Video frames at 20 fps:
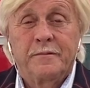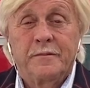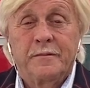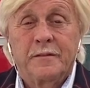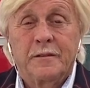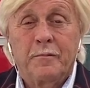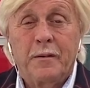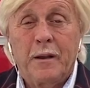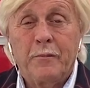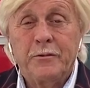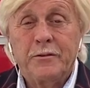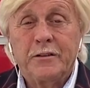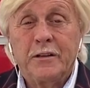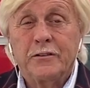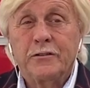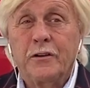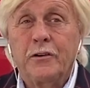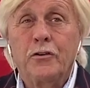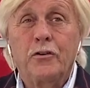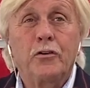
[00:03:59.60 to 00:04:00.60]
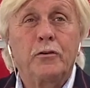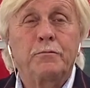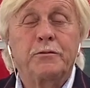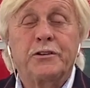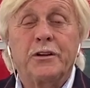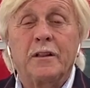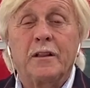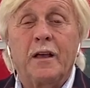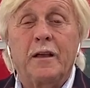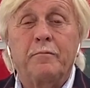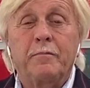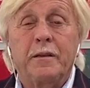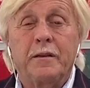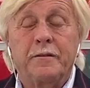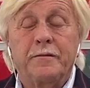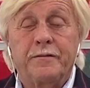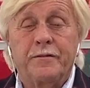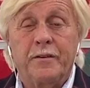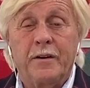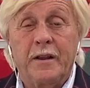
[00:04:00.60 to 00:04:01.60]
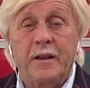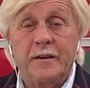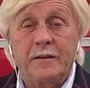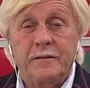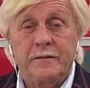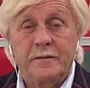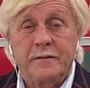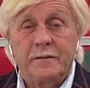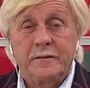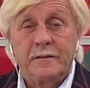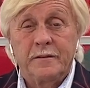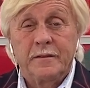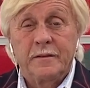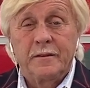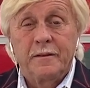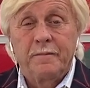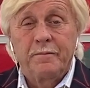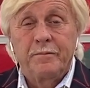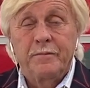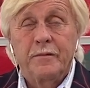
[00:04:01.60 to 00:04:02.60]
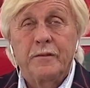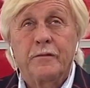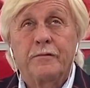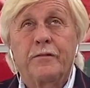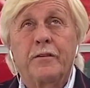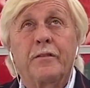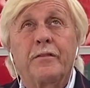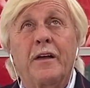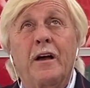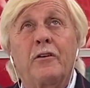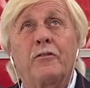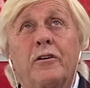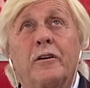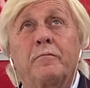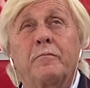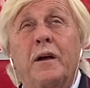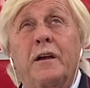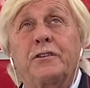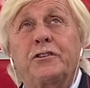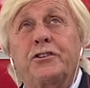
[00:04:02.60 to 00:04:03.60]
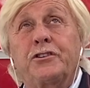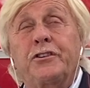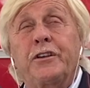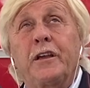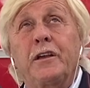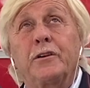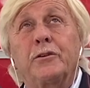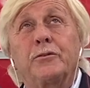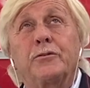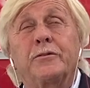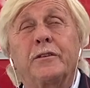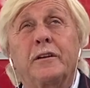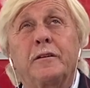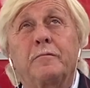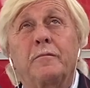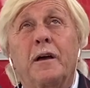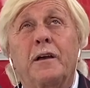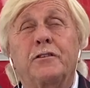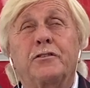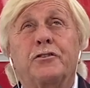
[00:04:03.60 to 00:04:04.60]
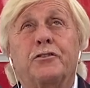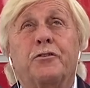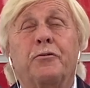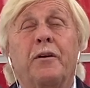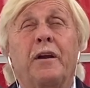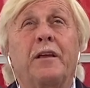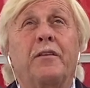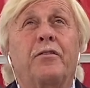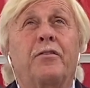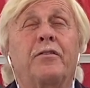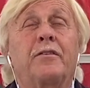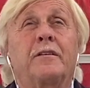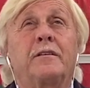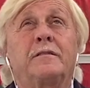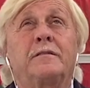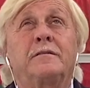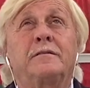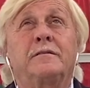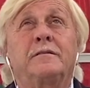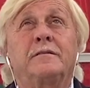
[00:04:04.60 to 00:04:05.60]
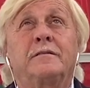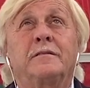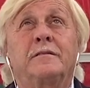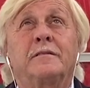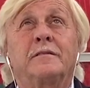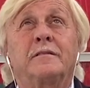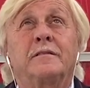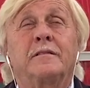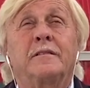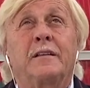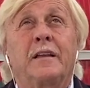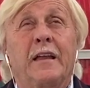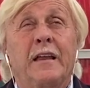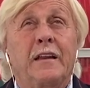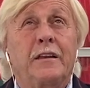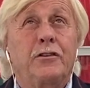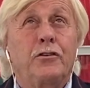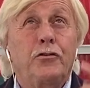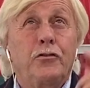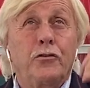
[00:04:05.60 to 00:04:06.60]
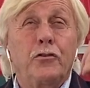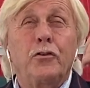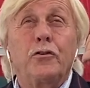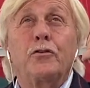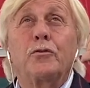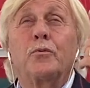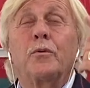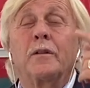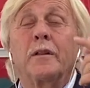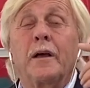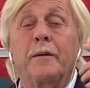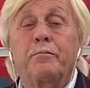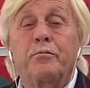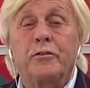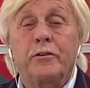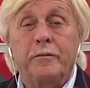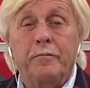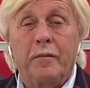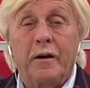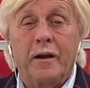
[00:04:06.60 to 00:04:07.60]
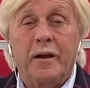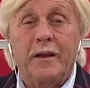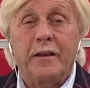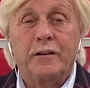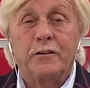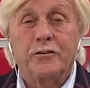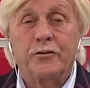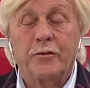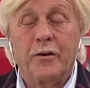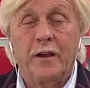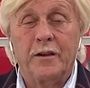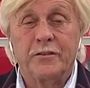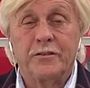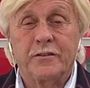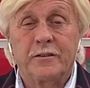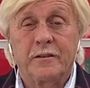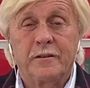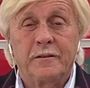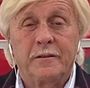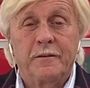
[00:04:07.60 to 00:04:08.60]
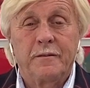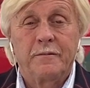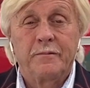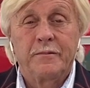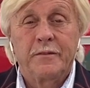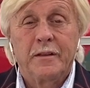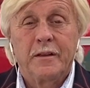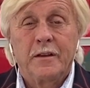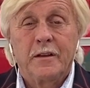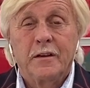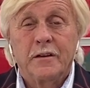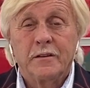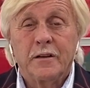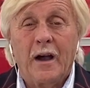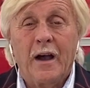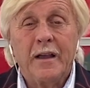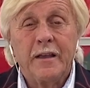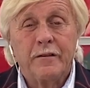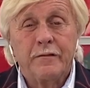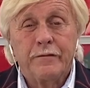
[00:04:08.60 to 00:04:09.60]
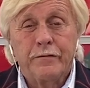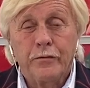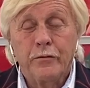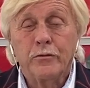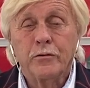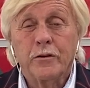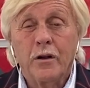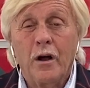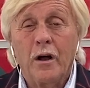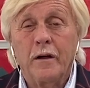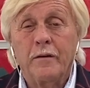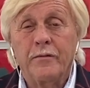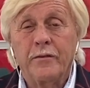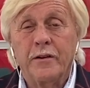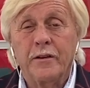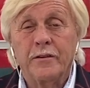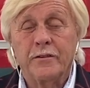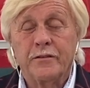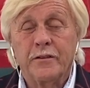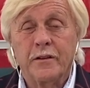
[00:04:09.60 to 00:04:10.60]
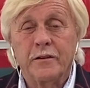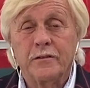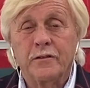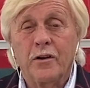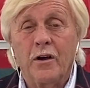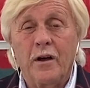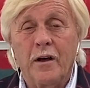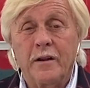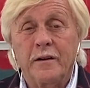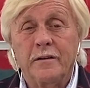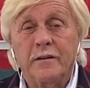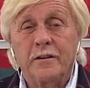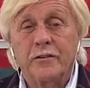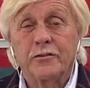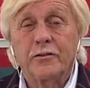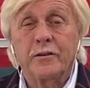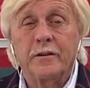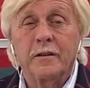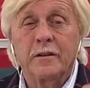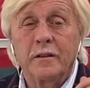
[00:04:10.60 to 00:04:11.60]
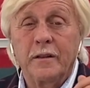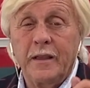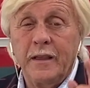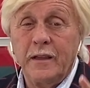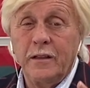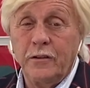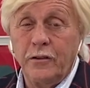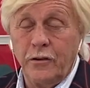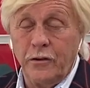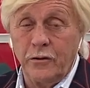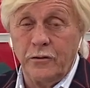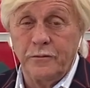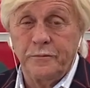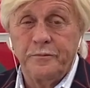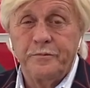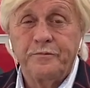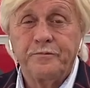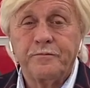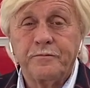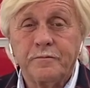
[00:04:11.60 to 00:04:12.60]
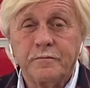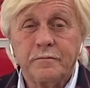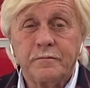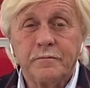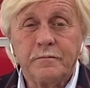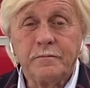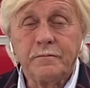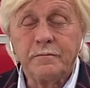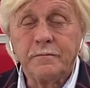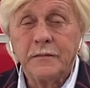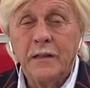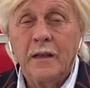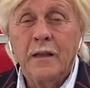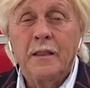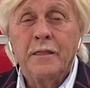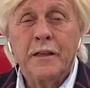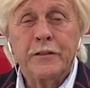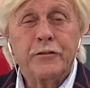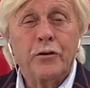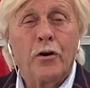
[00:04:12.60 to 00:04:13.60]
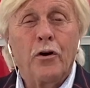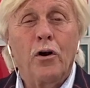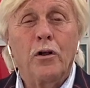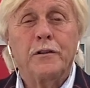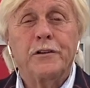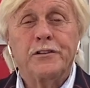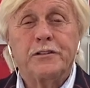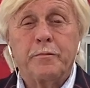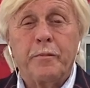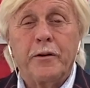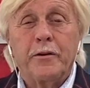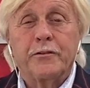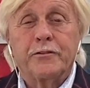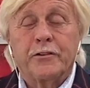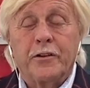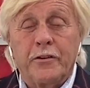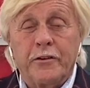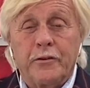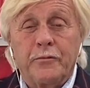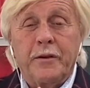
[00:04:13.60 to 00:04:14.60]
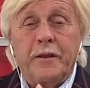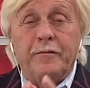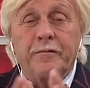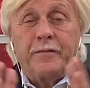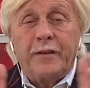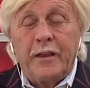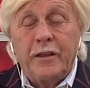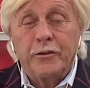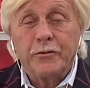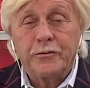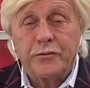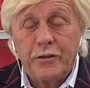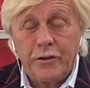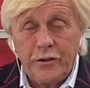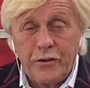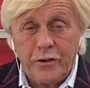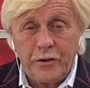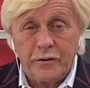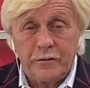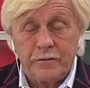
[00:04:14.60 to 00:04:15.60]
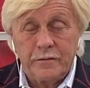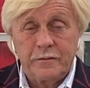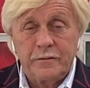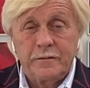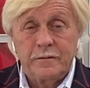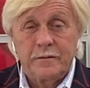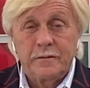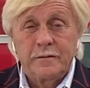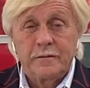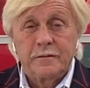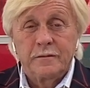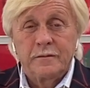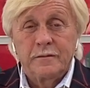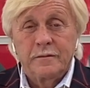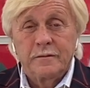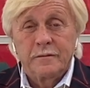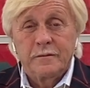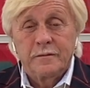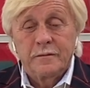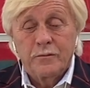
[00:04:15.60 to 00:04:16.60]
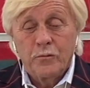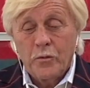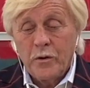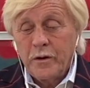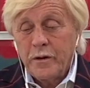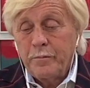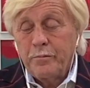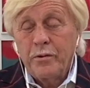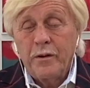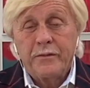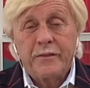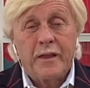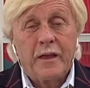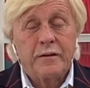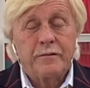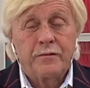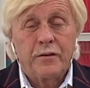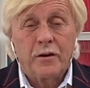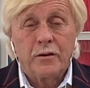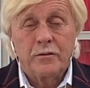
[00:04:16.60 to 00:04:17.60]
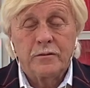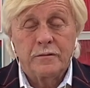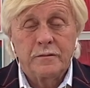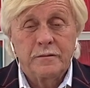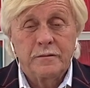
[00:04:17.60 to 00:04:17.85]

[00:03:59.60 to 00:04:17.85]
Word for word: The Bible says, In whom shall I be afraid? For thou my shield and my strength. In you will I put my trust. I have full confidence that God is going to lead you, that the Holy Spirit is going to reveal to you where to put that vote,